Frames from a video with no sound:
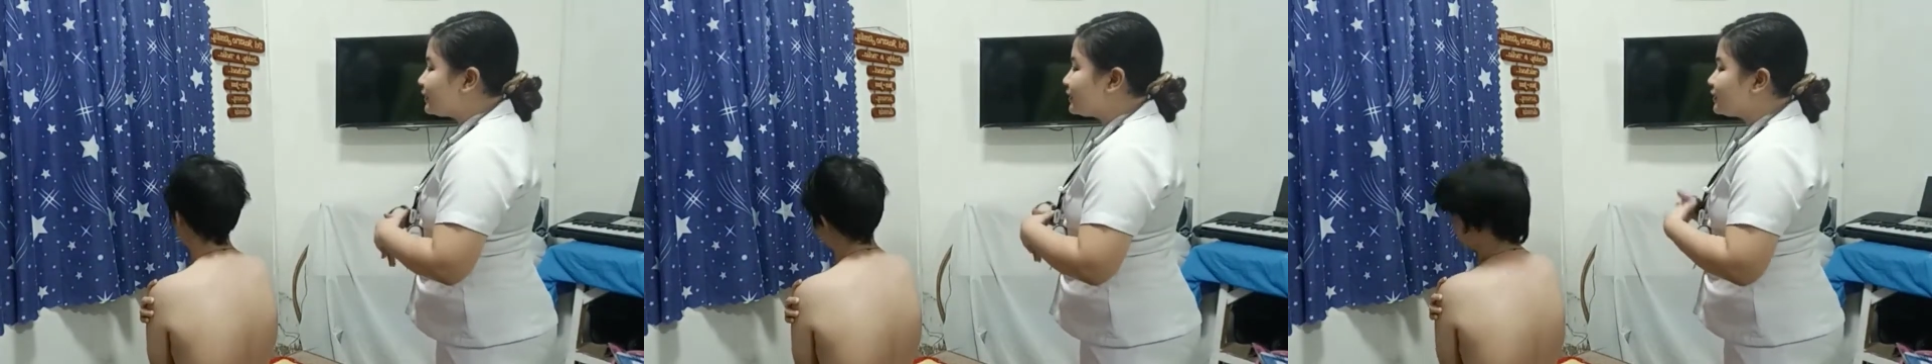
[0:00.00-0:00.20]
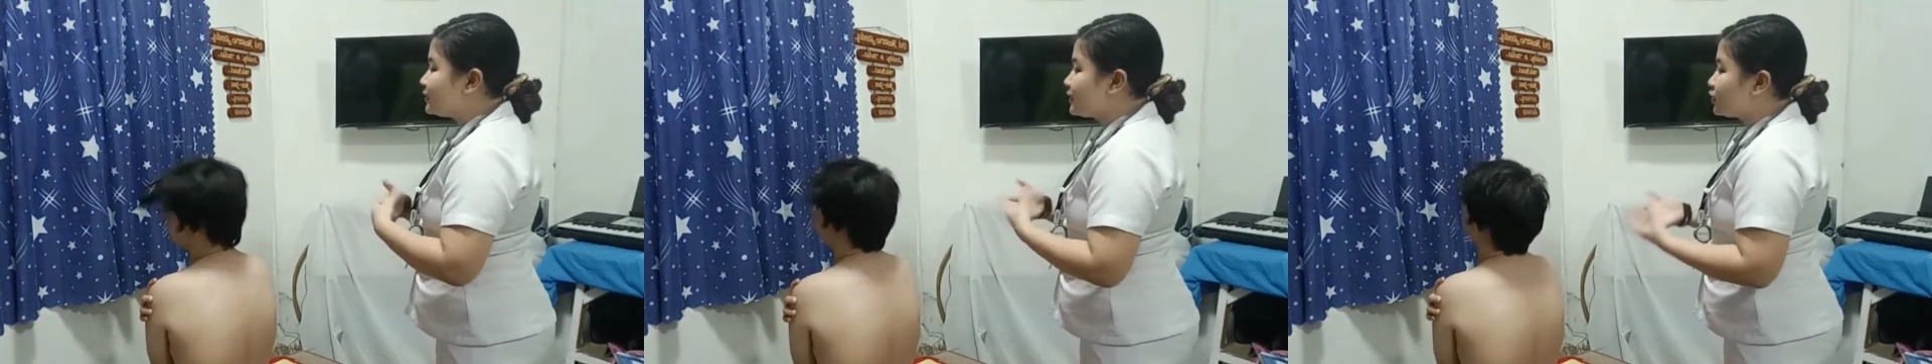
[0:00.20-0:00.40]

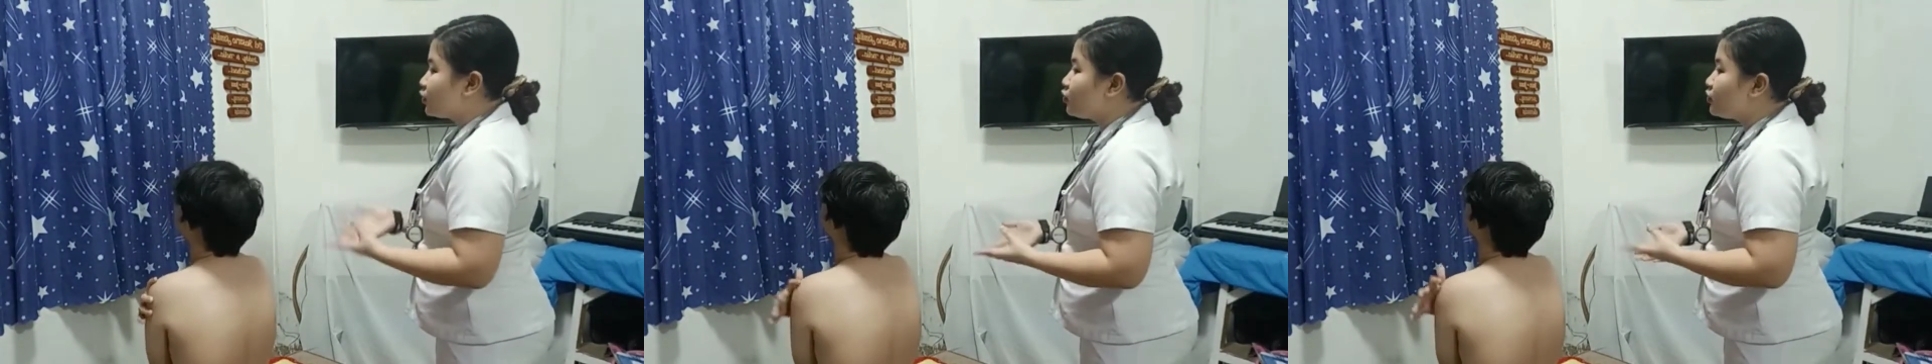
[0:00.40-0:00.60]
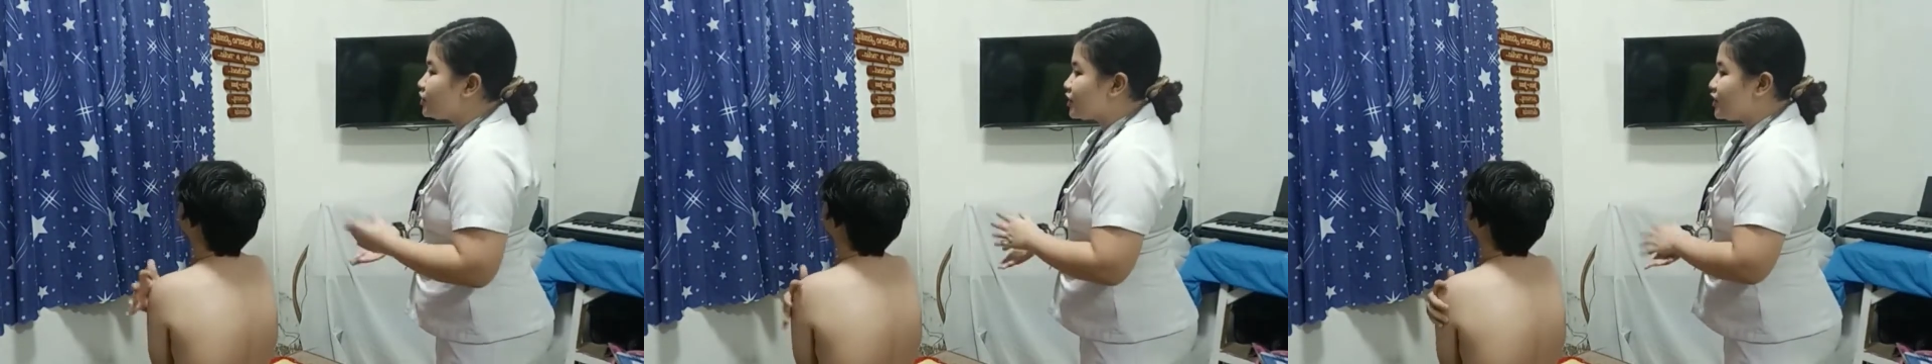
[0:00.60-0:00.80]
until the
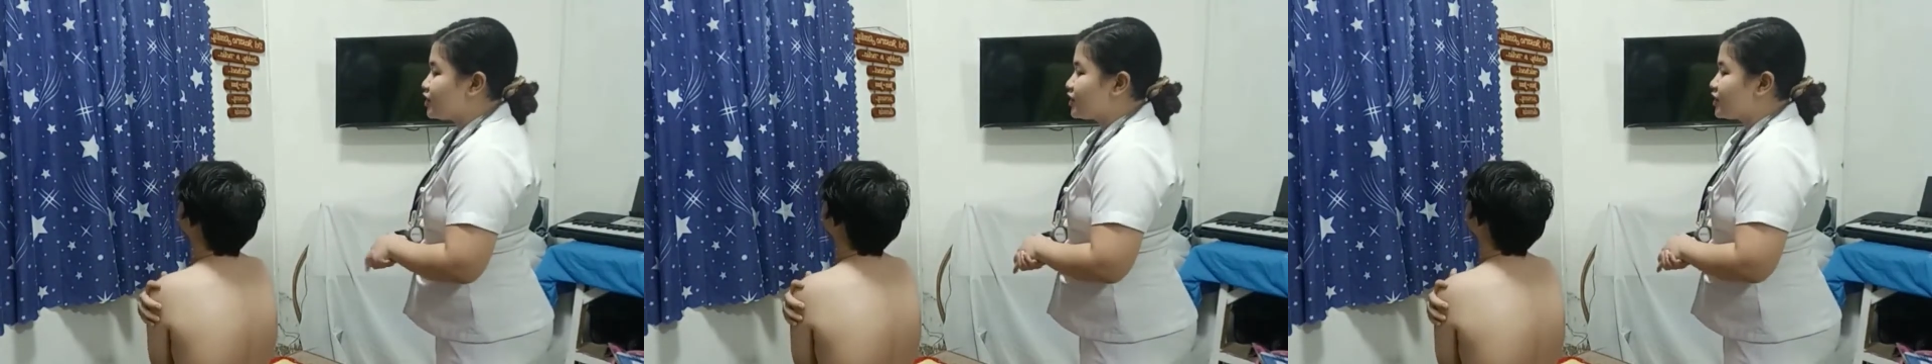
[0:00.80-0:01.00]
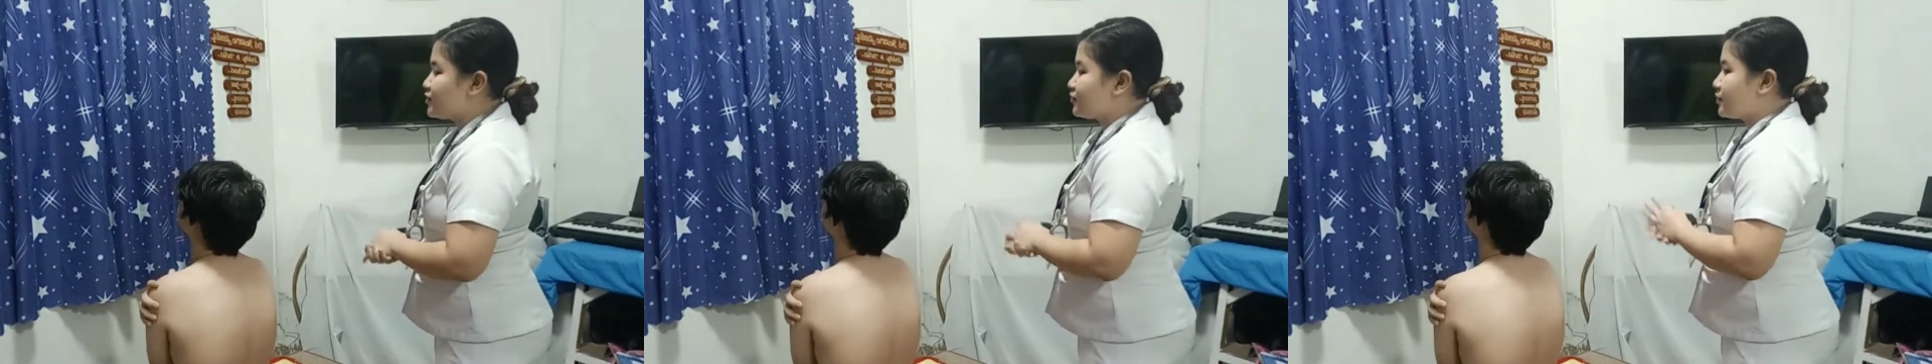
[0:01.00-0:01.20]
tone
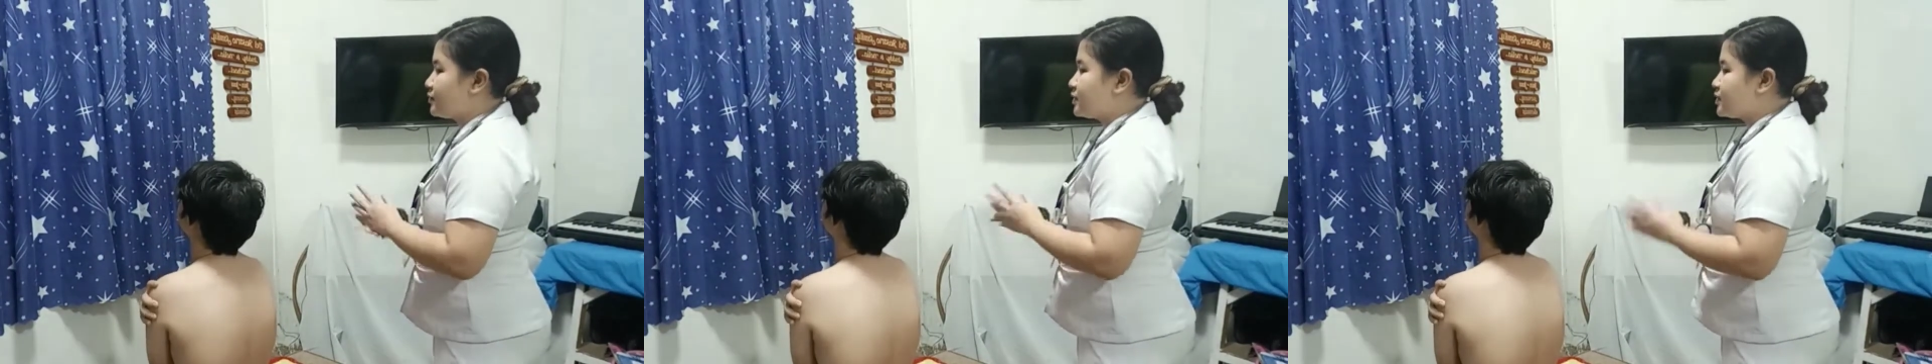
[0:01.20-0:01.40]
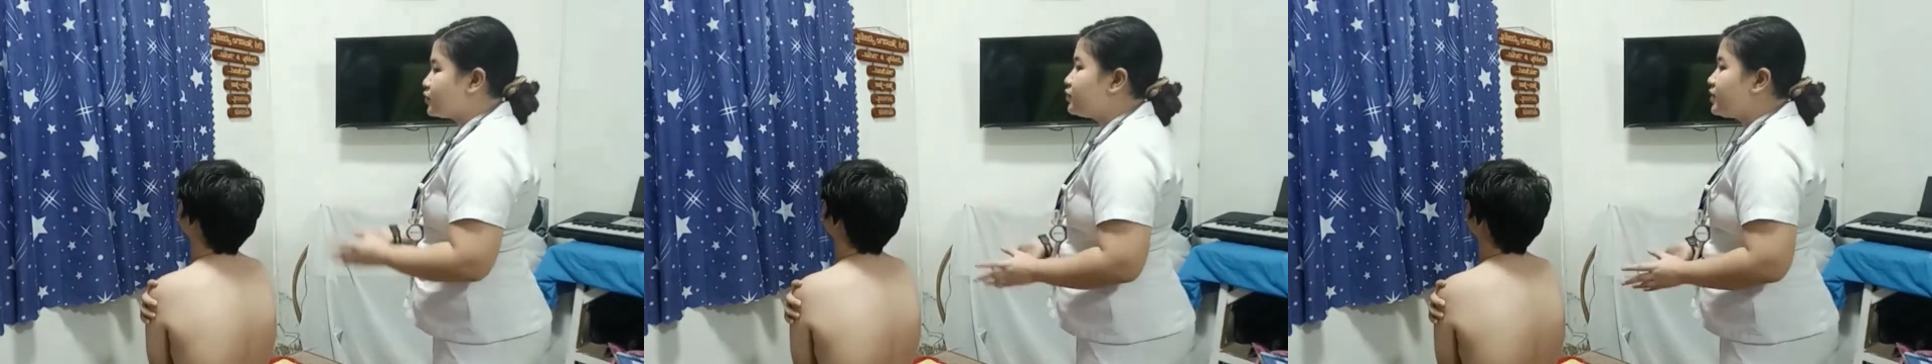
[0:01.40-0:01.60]
changes from
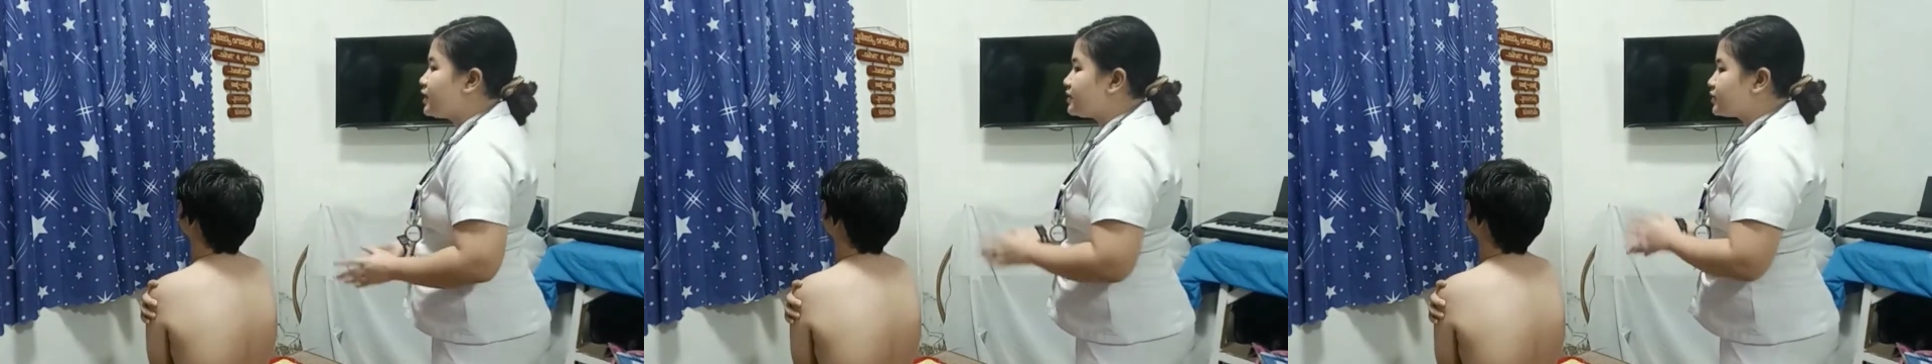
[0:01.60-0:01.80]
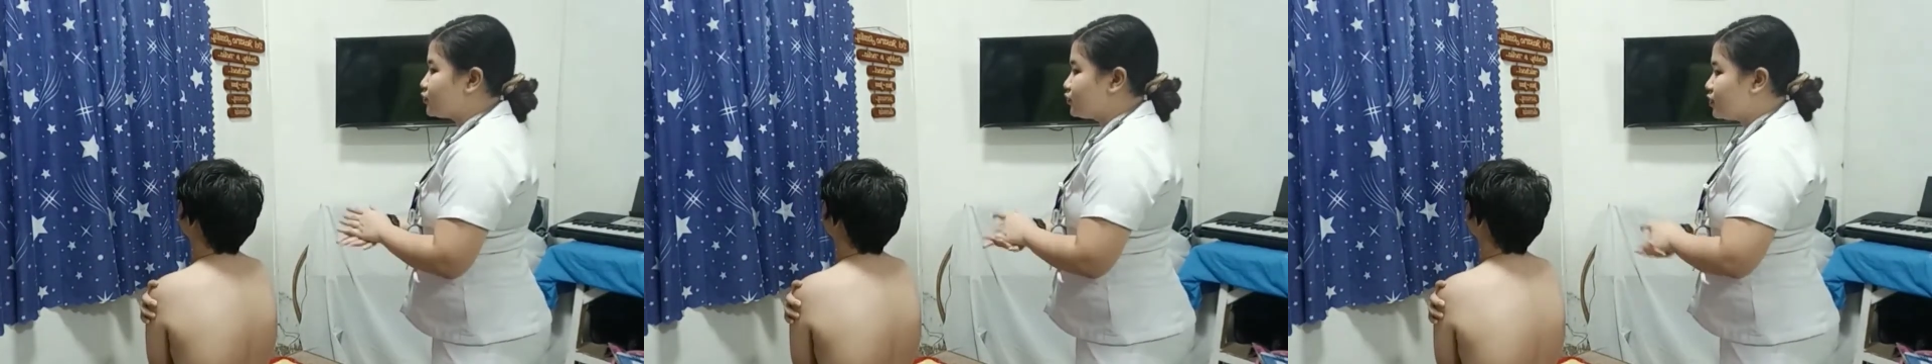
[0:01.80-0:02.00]

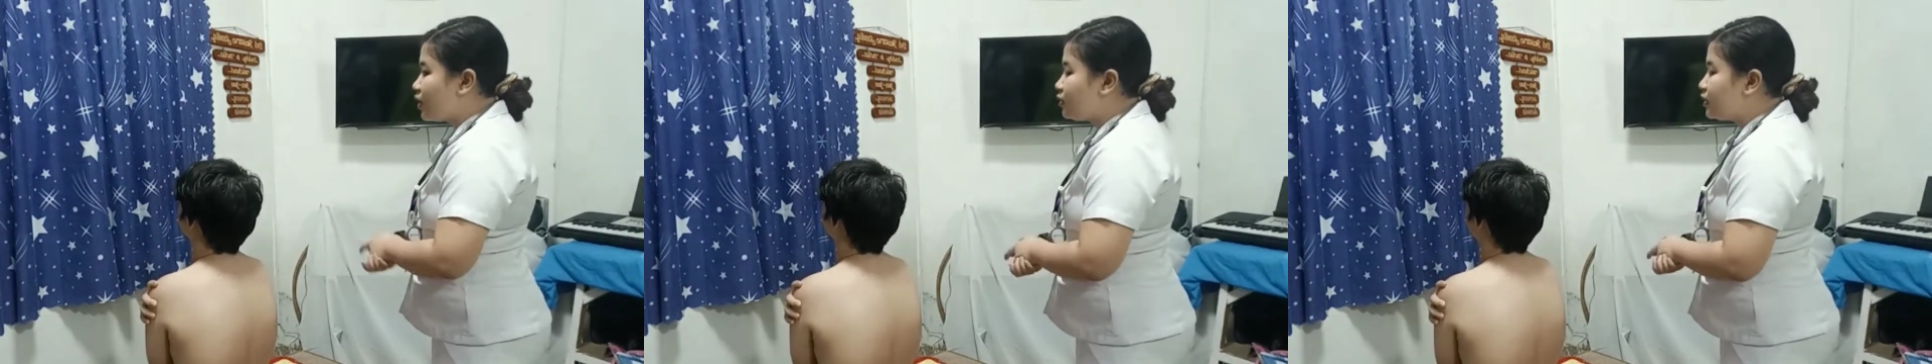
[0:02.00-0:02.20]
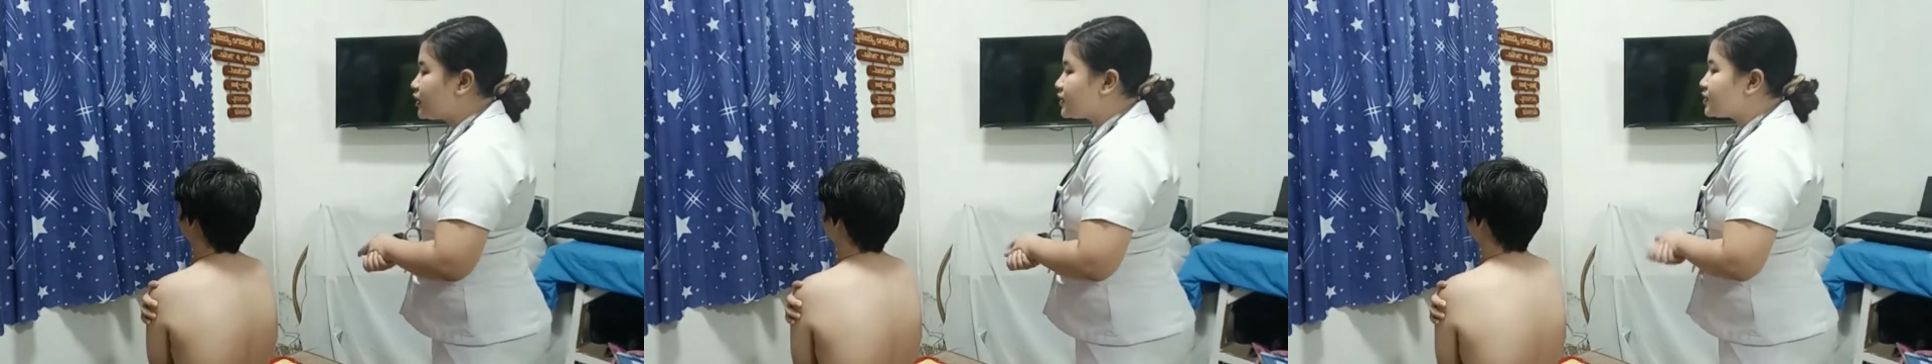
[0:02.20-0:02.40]
resonance to
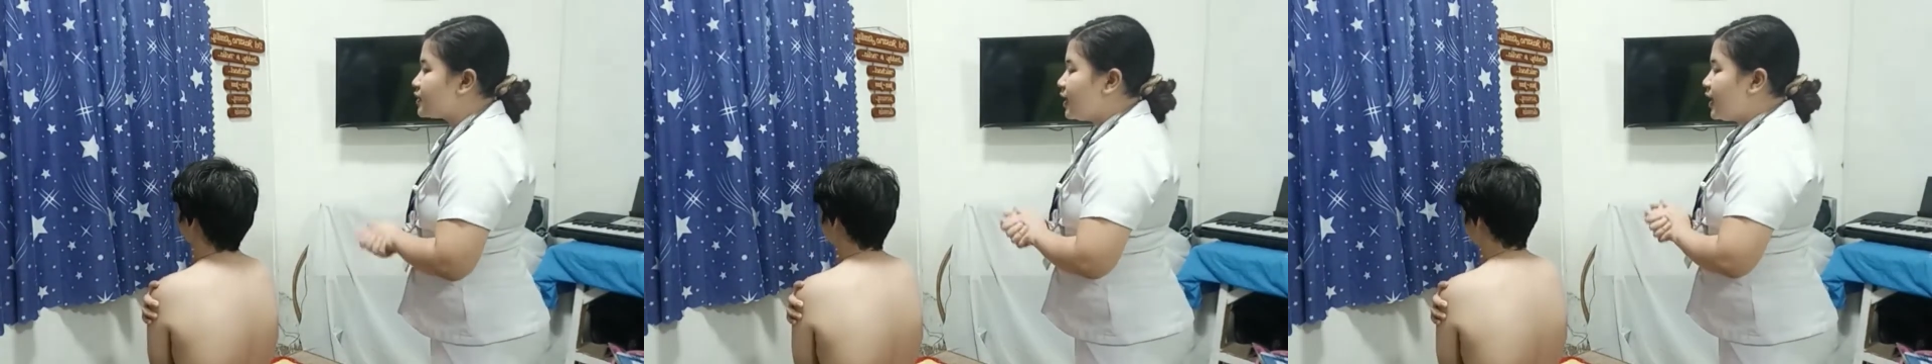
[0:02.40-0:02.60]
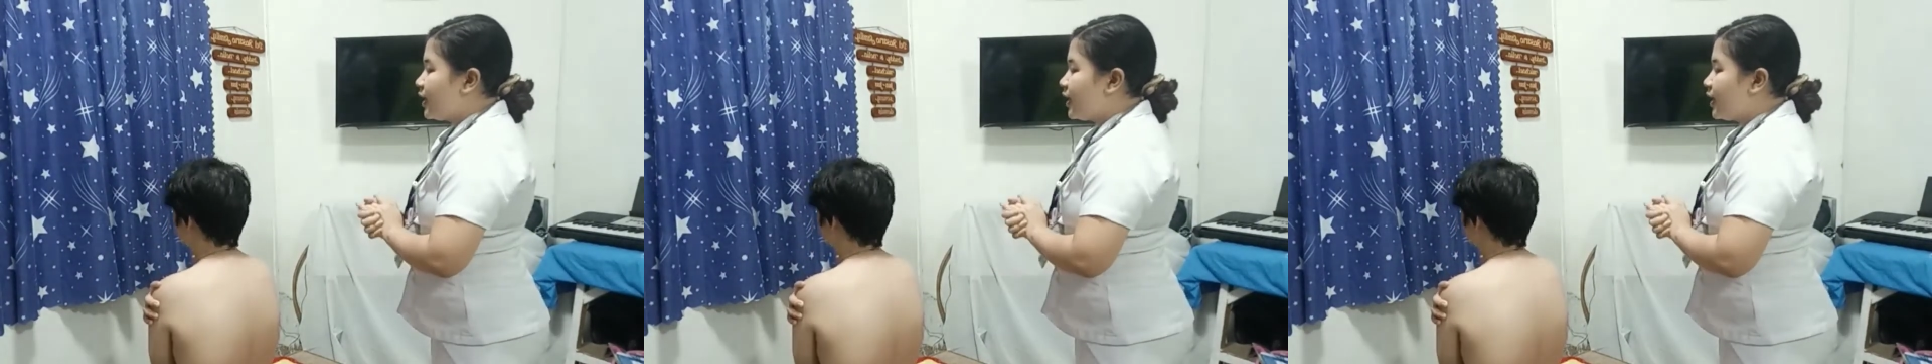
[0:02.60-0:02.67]
dullness,